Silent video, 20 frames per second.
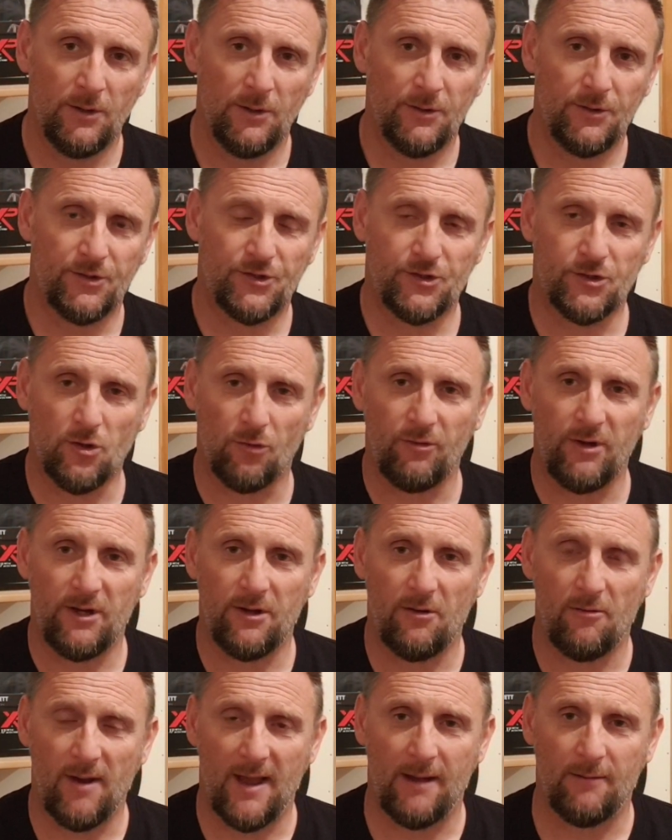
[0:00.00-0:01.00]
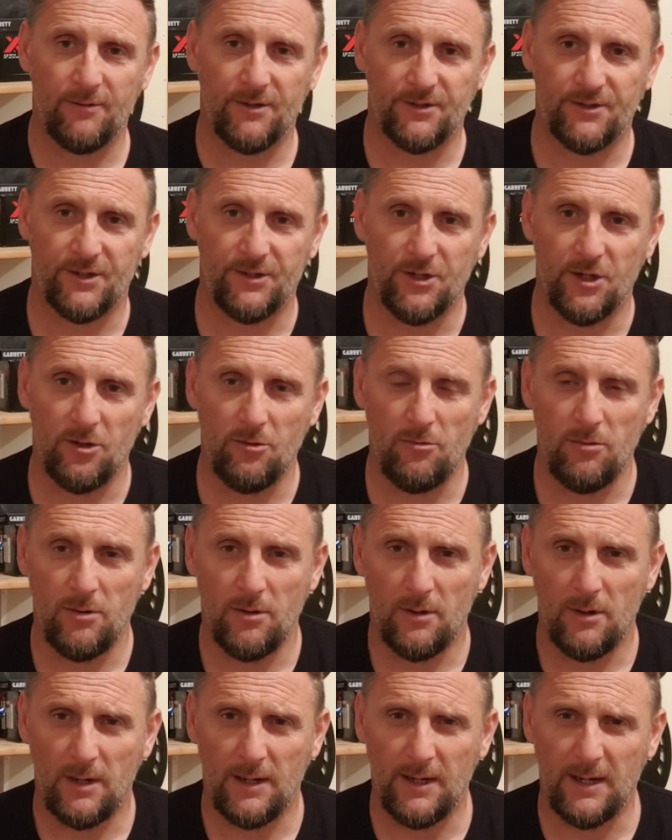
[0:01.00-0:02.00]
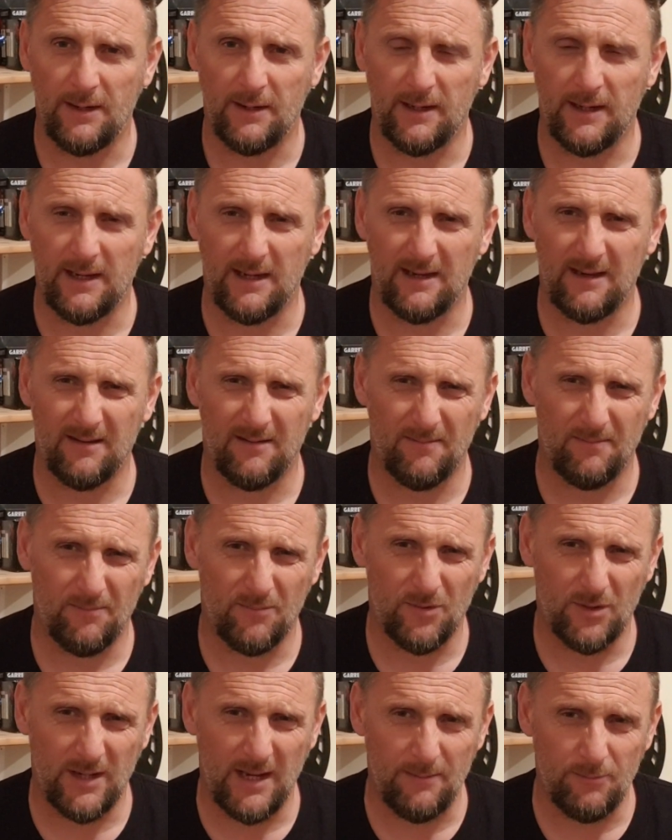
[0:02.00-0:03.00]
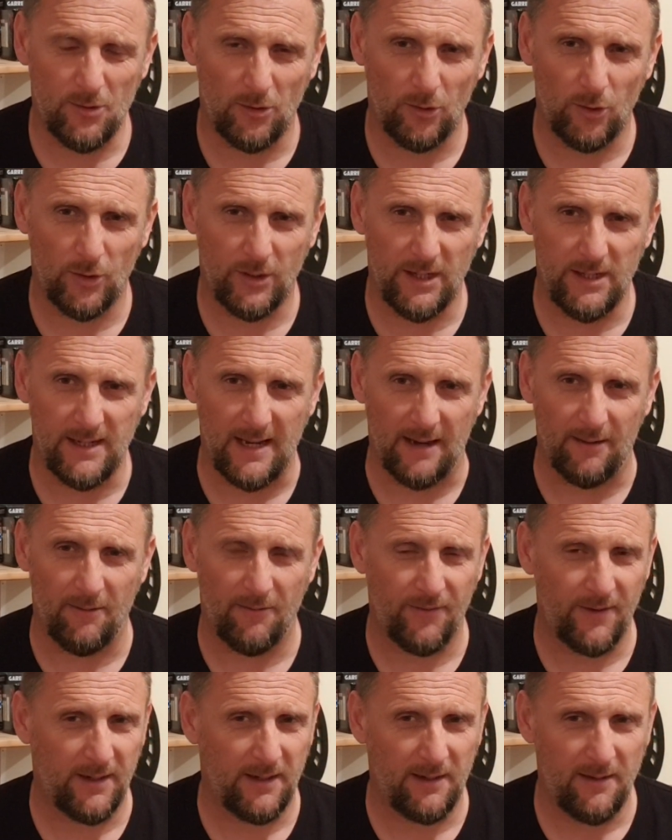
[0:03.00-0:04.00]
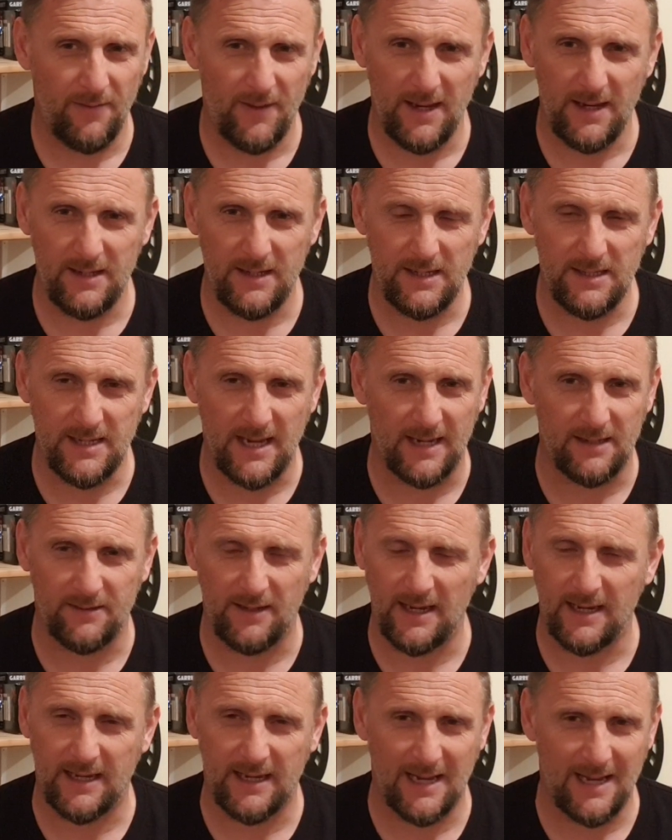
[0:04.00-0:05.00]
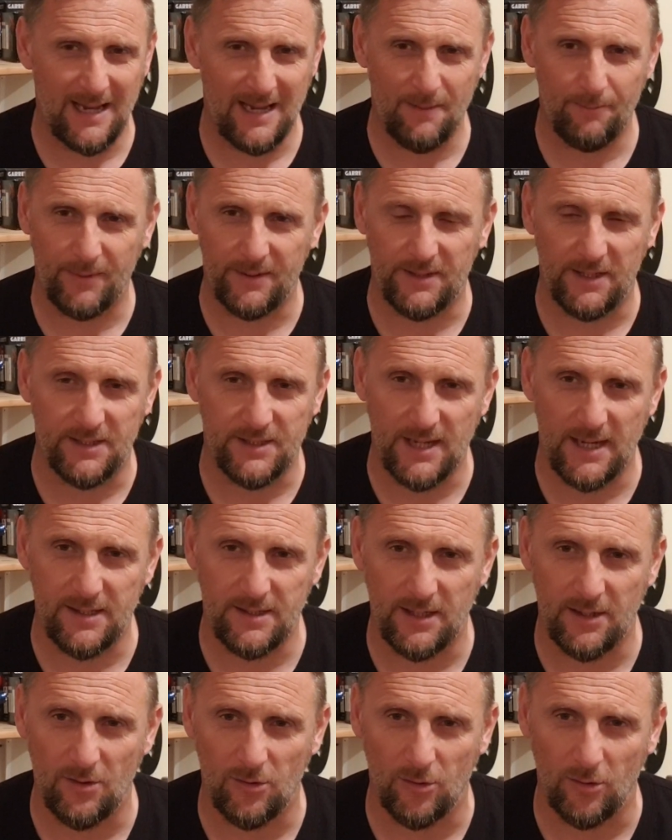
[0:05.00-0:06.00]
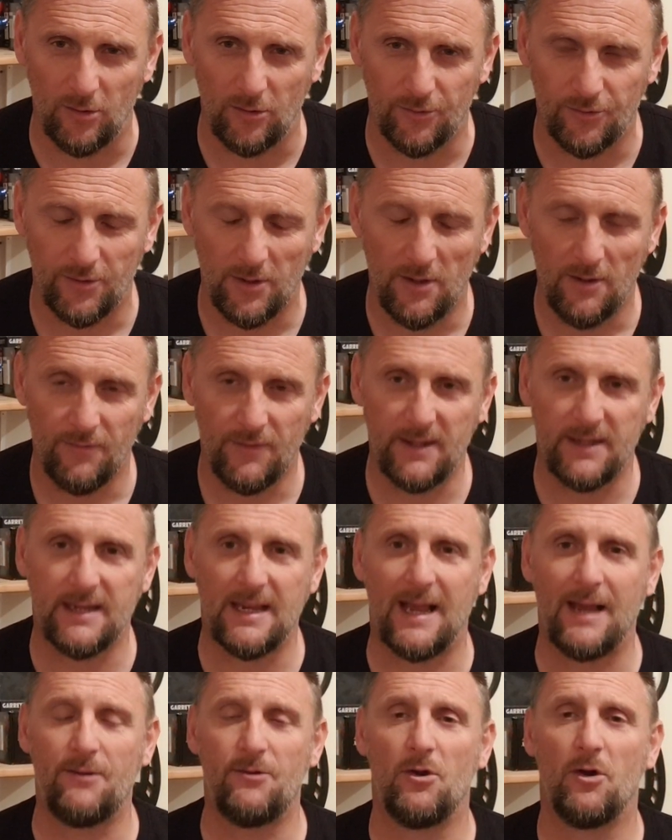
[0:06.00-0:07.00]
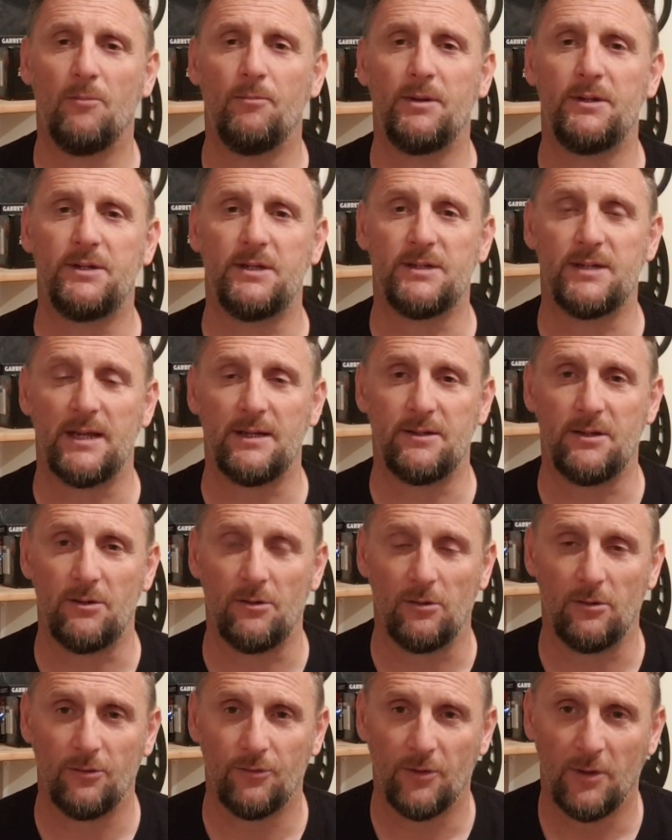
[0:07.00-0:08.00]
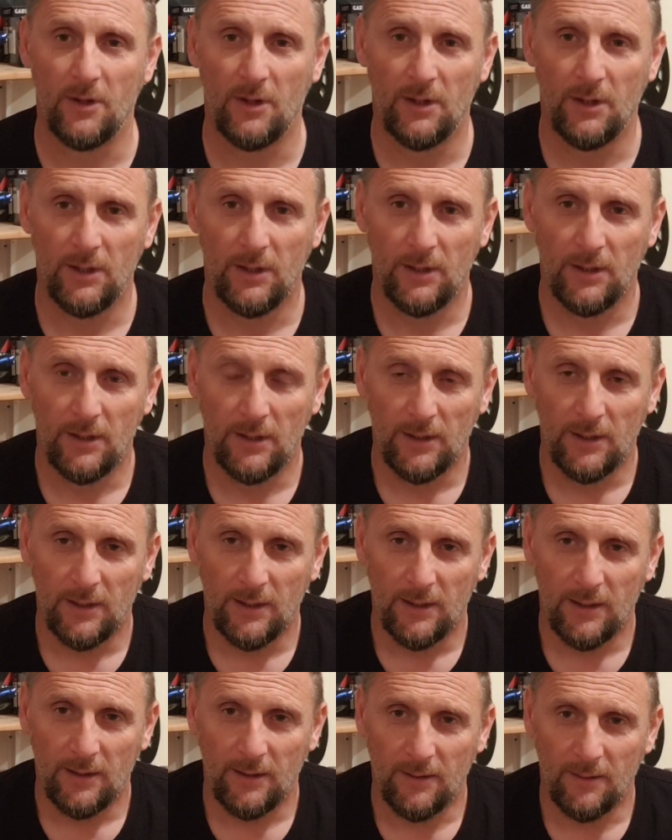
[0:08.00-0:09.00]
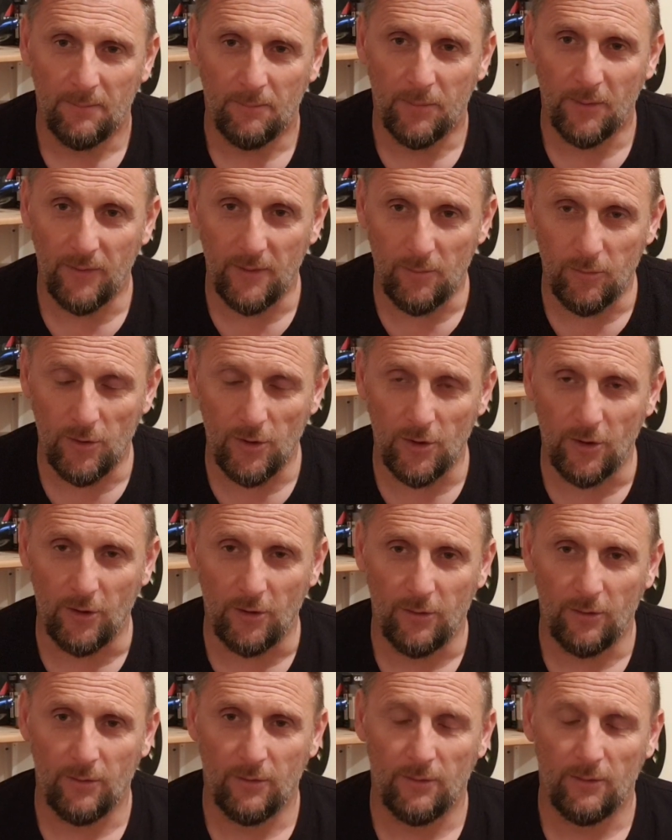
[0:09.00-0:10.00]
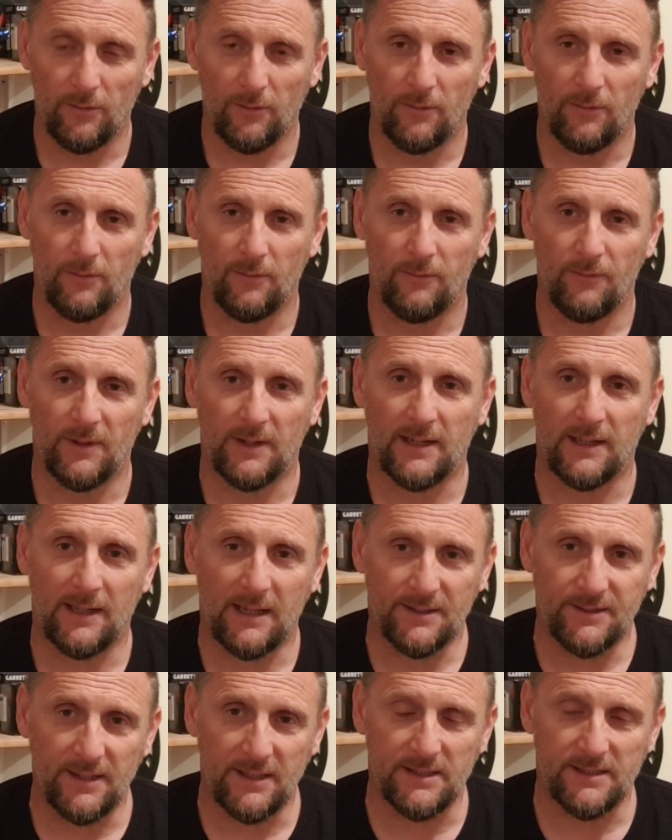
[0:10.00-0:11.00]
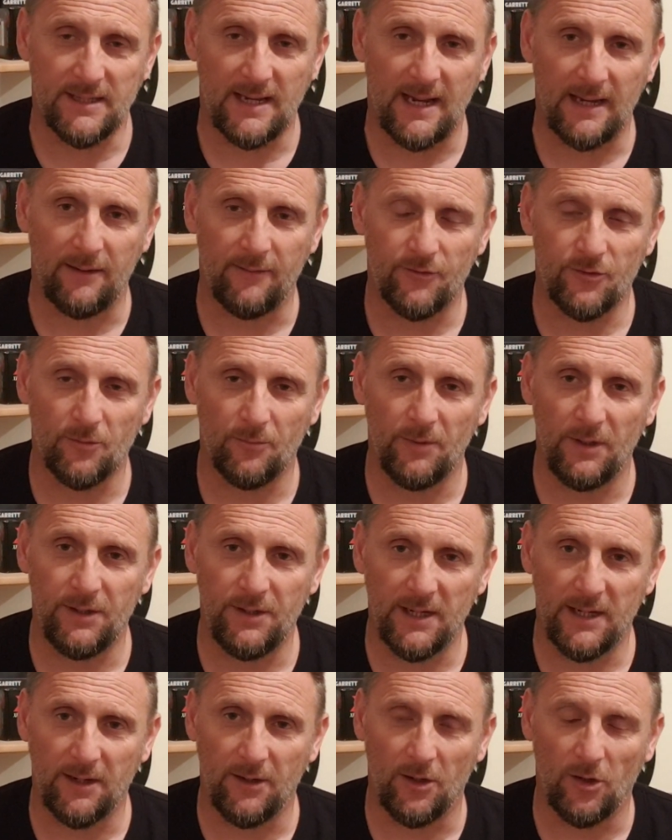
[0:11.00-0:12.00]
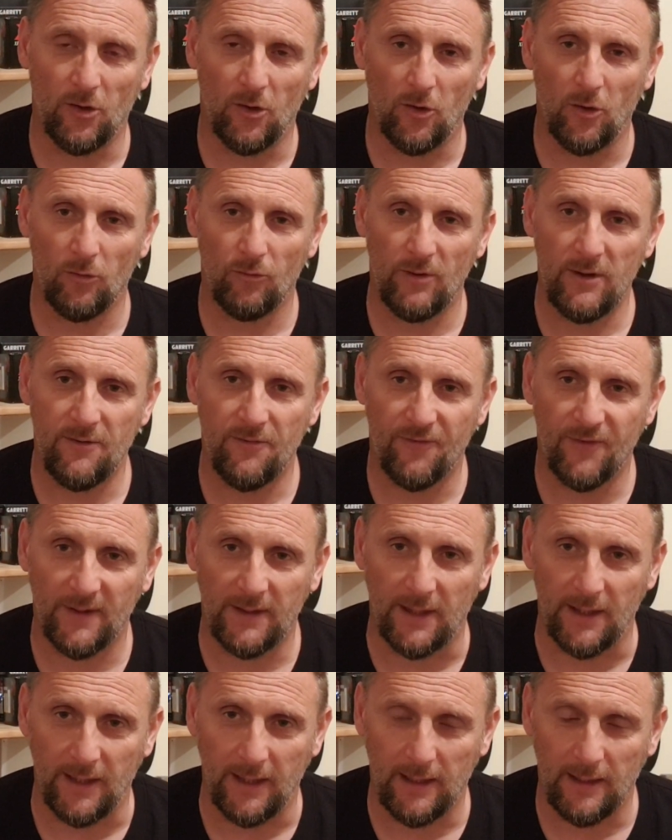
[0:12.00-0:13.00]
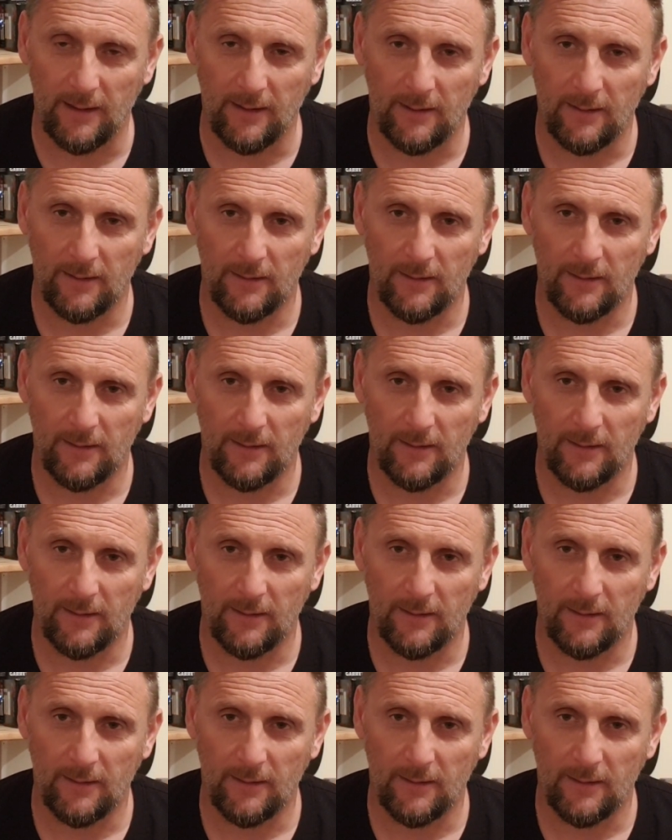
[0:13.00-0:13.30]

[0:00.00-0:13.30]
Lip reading: scurrying around as I do, and I kept on looking down and thinking, they can't be detecting holes. They cannot be detecting holes. But they were. The classic sign of somebody digging a hole, refilling it.